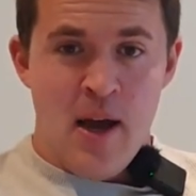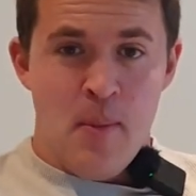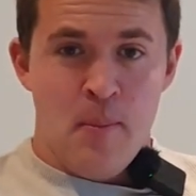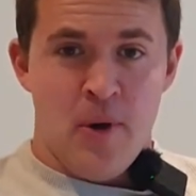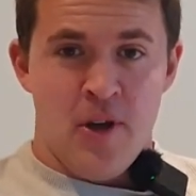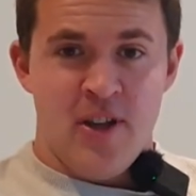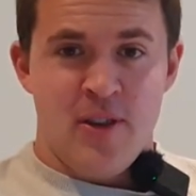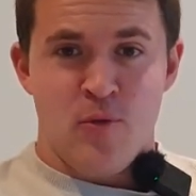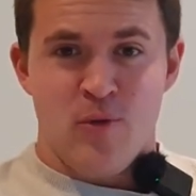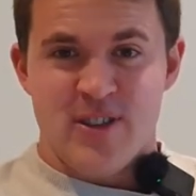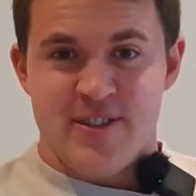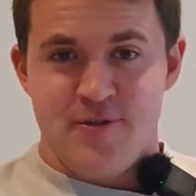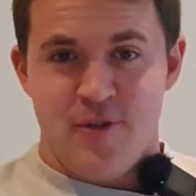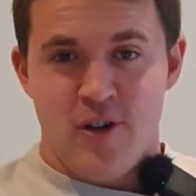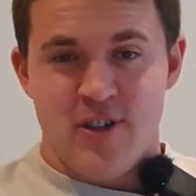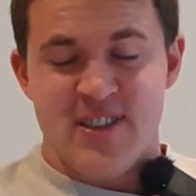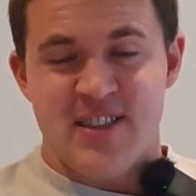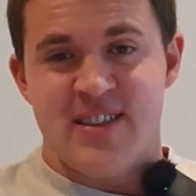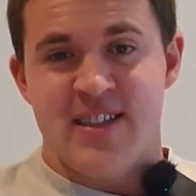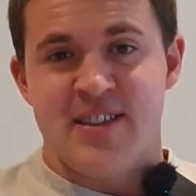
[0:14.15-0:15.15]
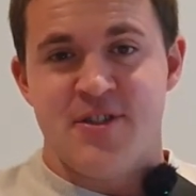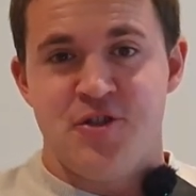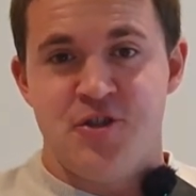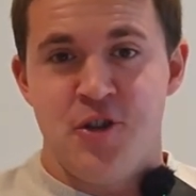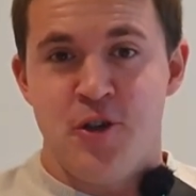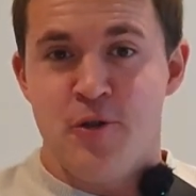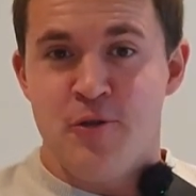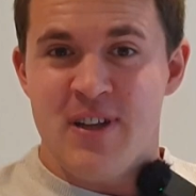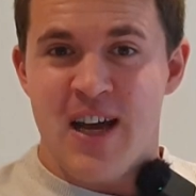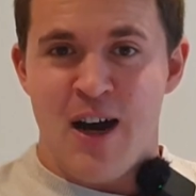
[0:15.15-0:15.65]
but it was first in
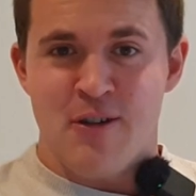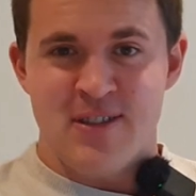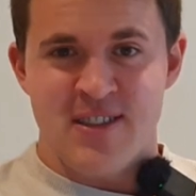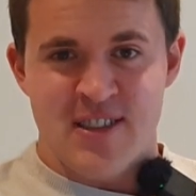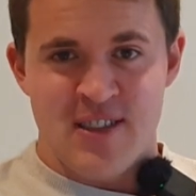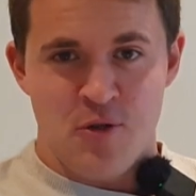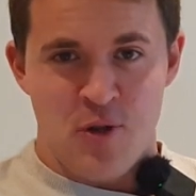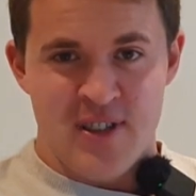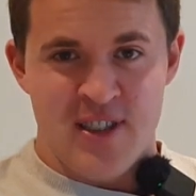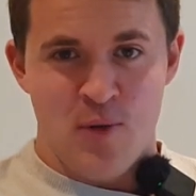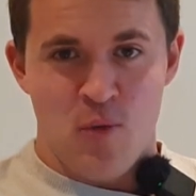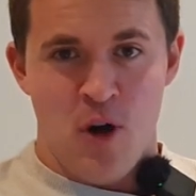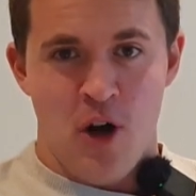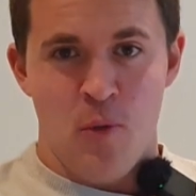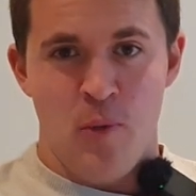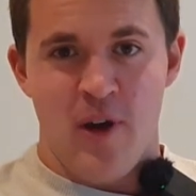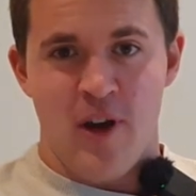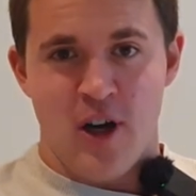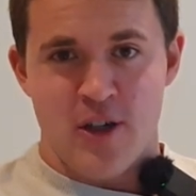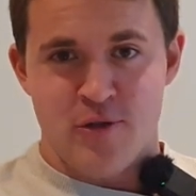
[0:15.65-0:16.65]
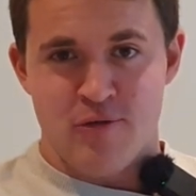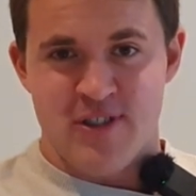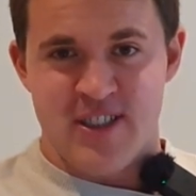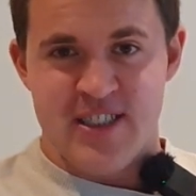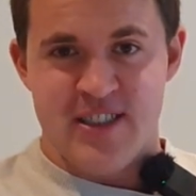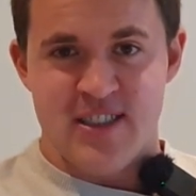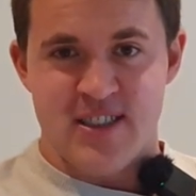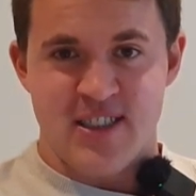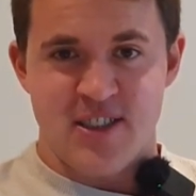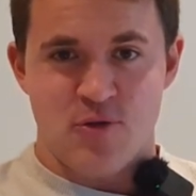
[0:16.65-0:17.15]
2021 we got to see
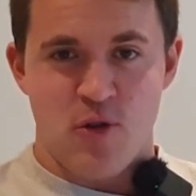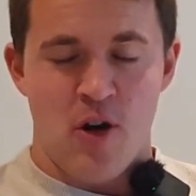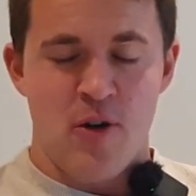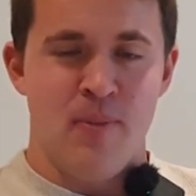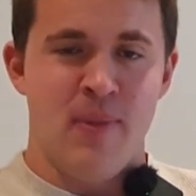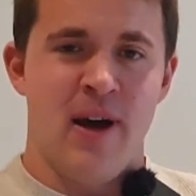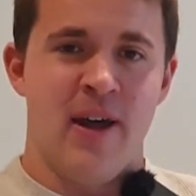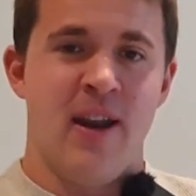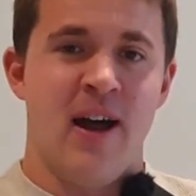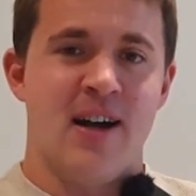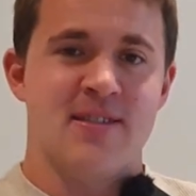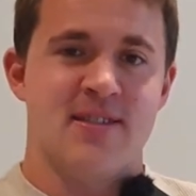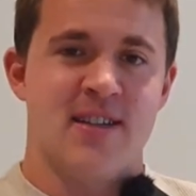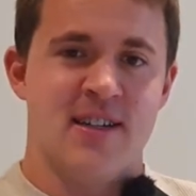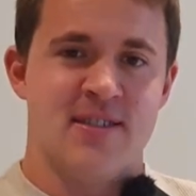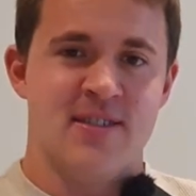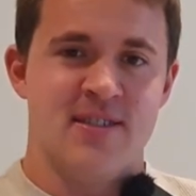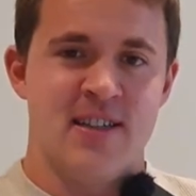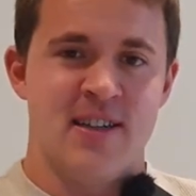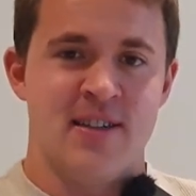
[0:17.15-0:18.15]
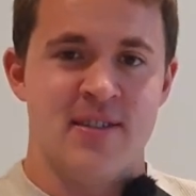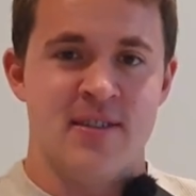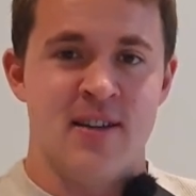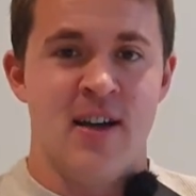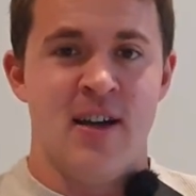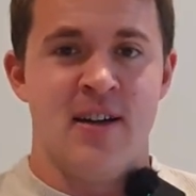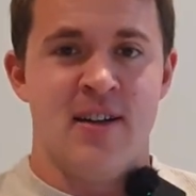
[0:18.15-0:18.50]
the Strongman attending